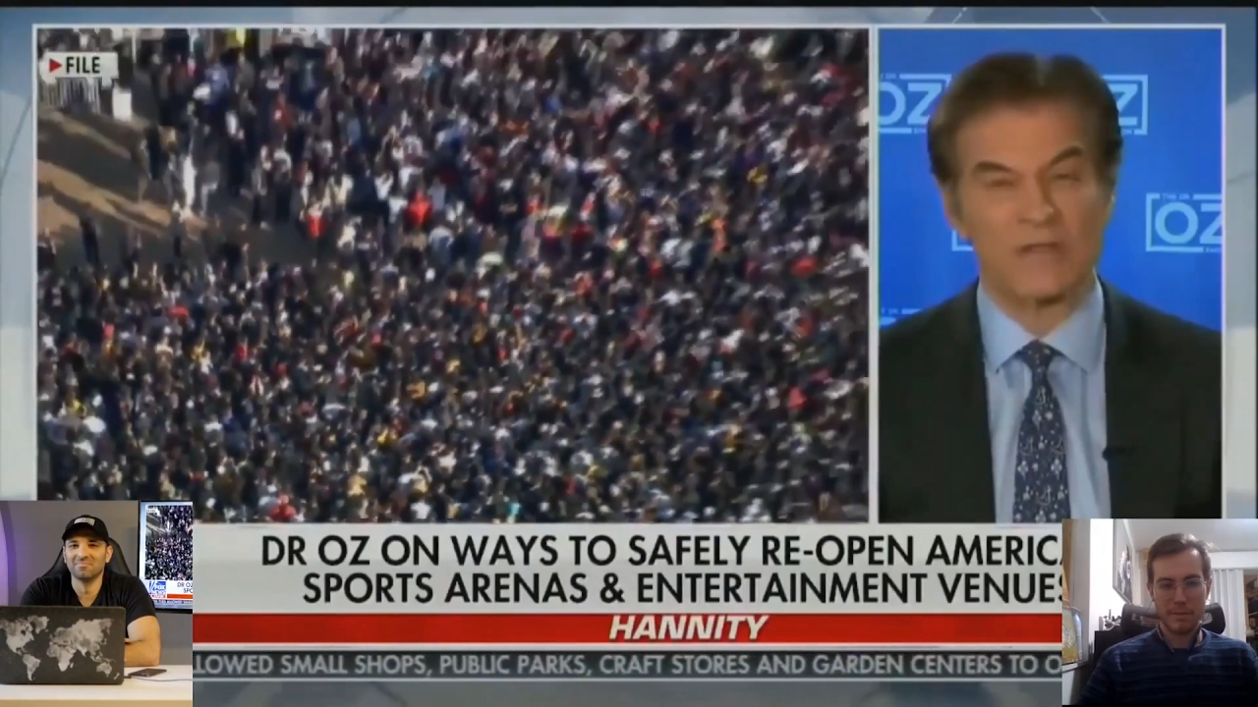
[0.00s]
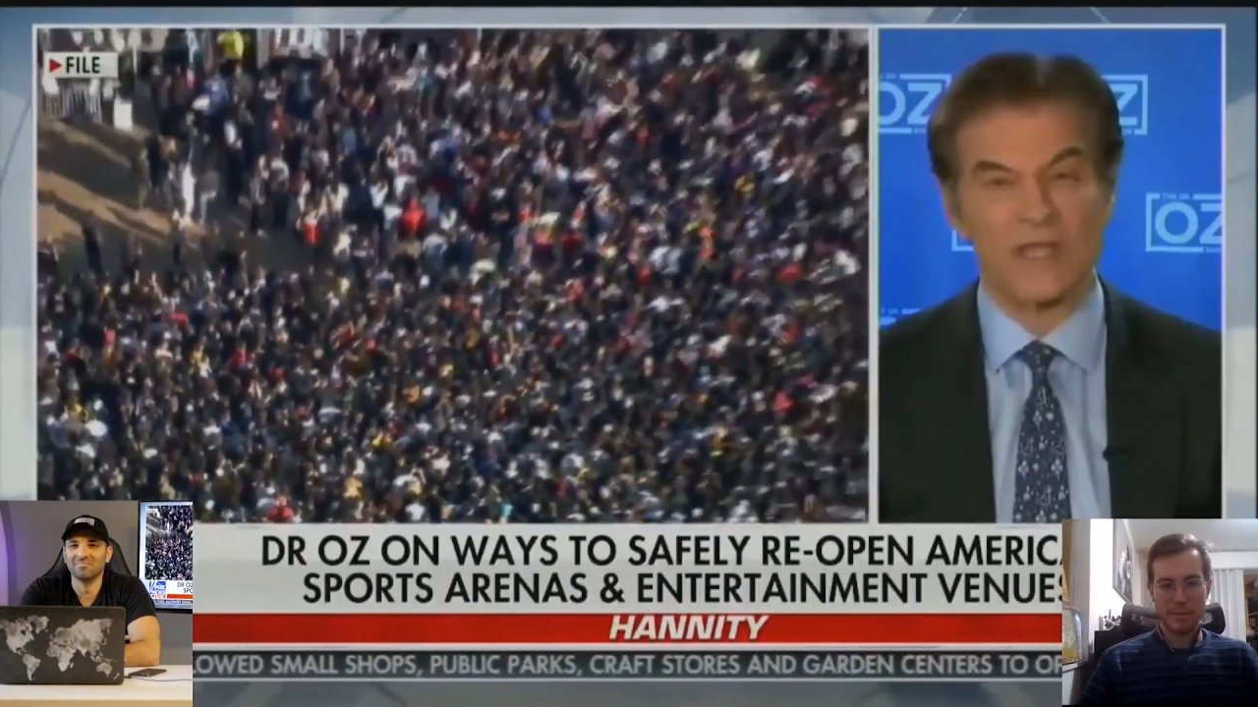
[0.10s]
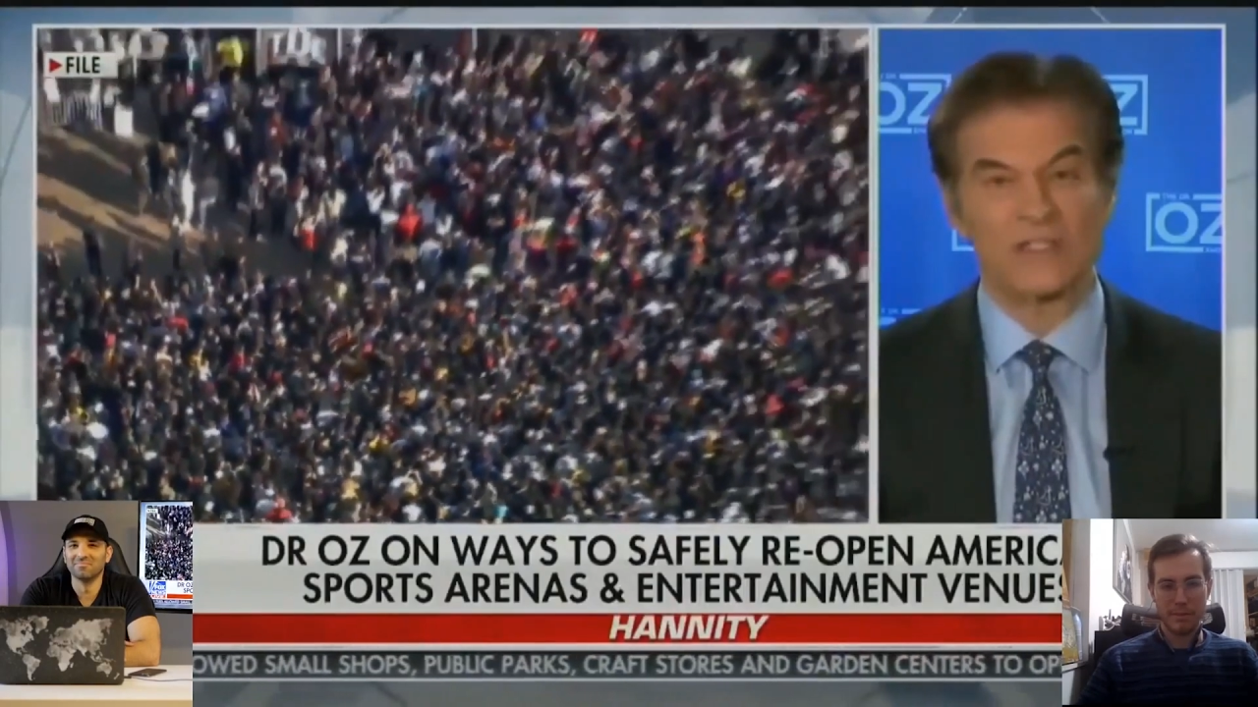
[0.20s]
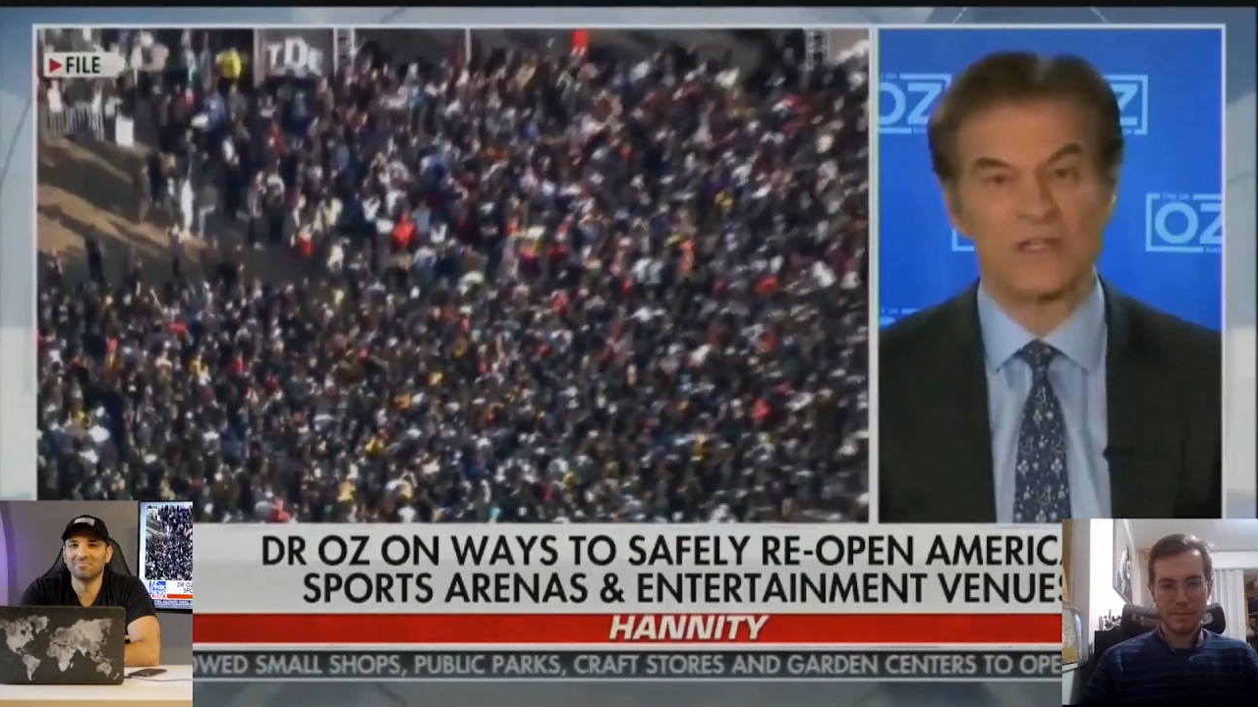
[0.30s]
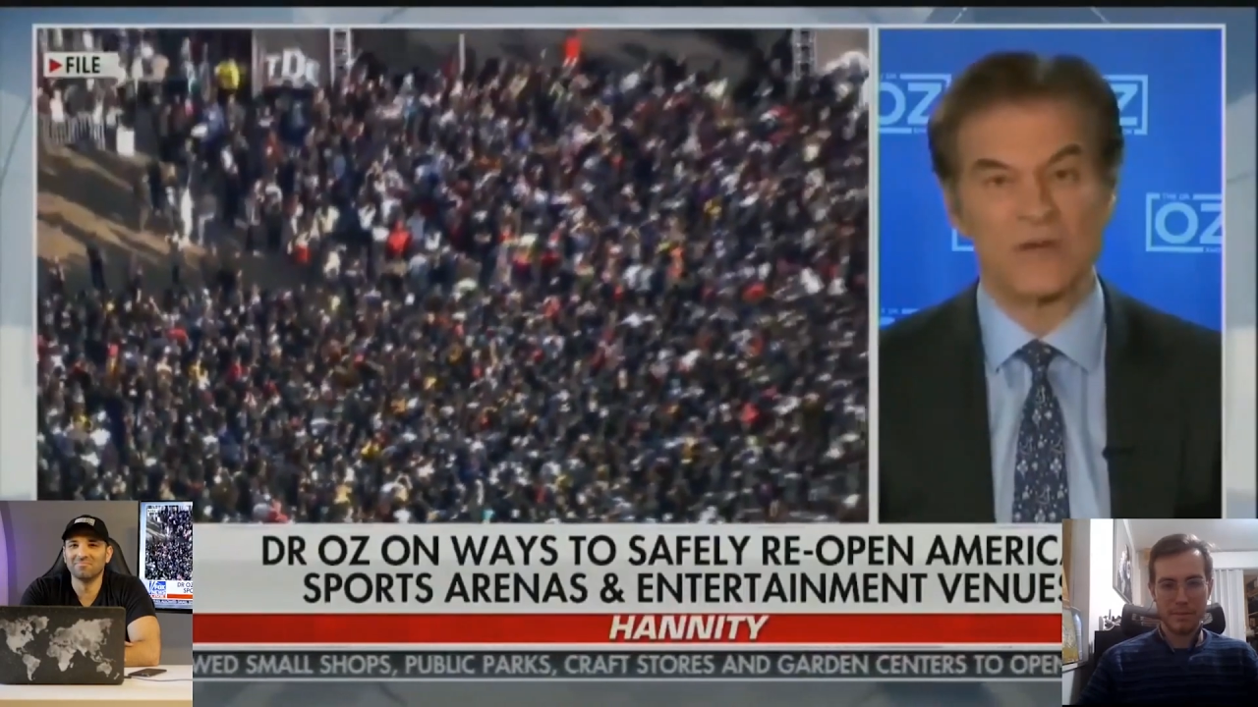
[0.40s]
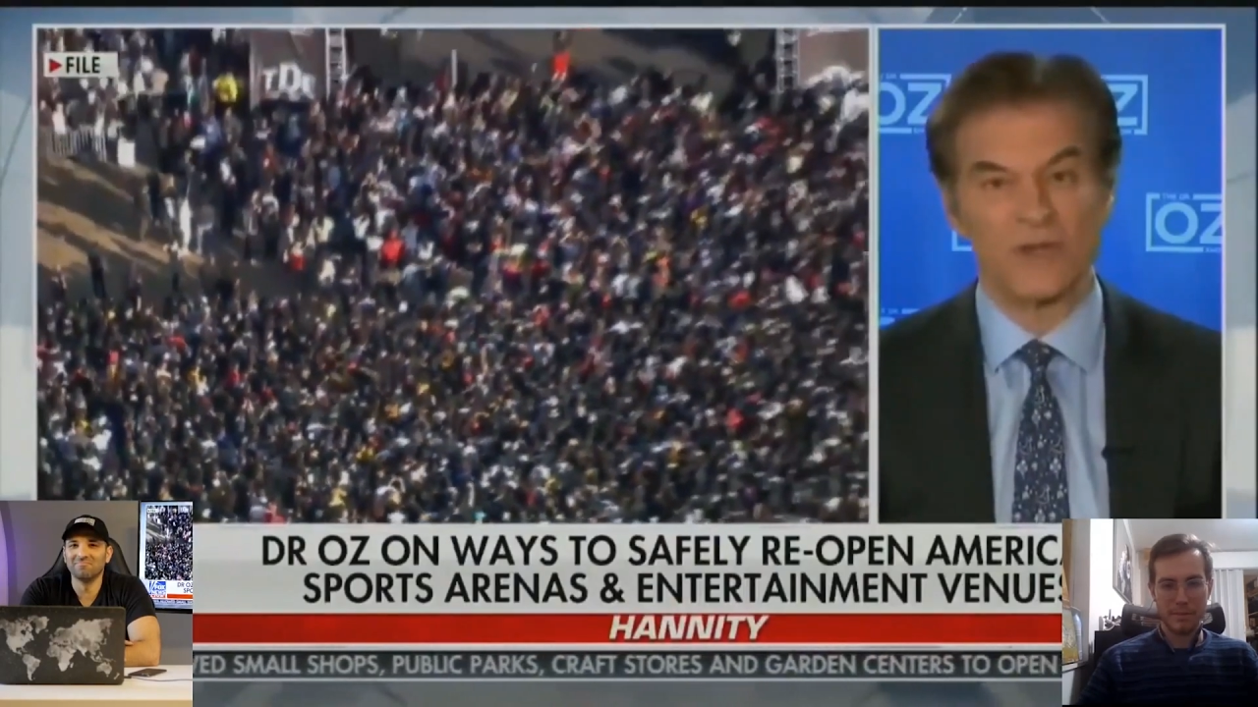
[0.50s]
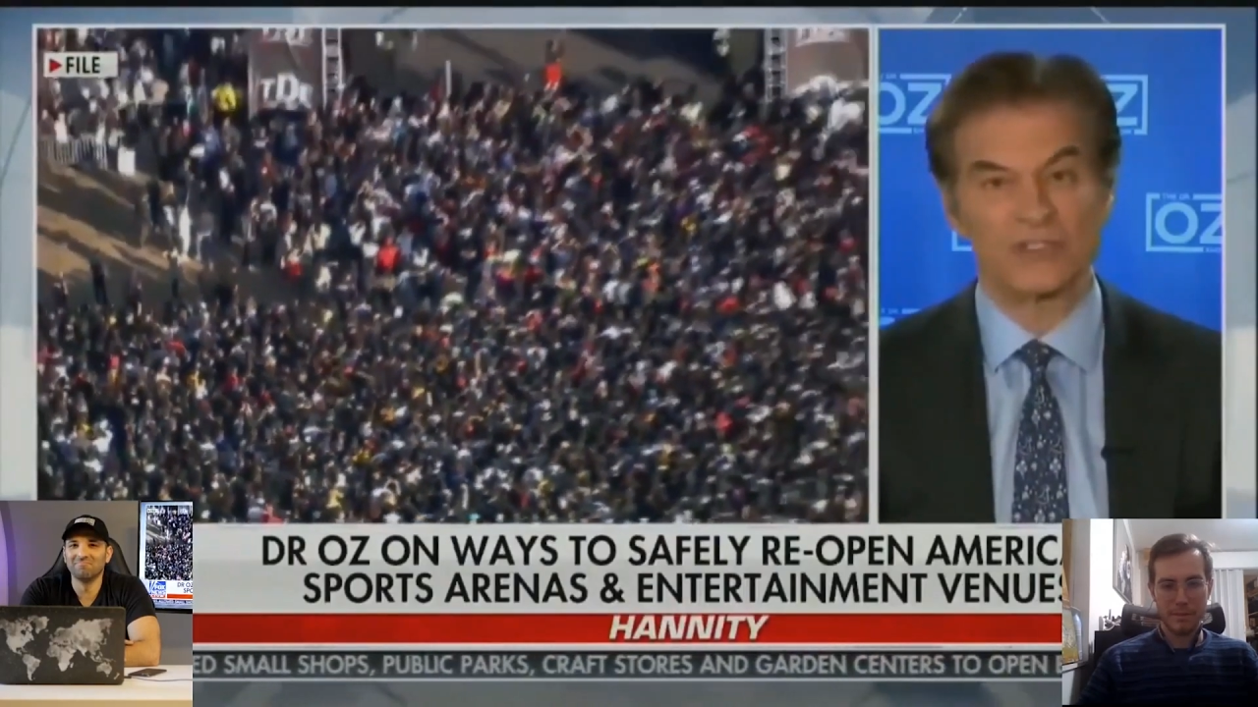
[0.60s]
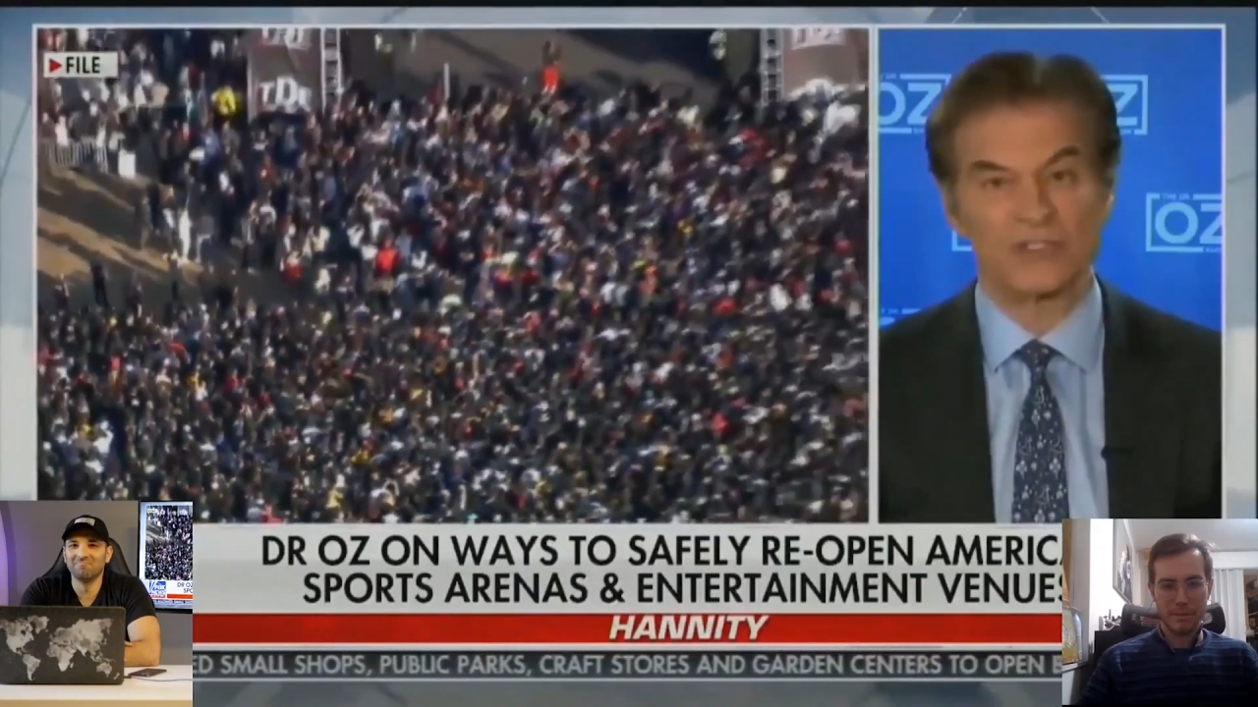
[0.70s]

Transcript: the nation at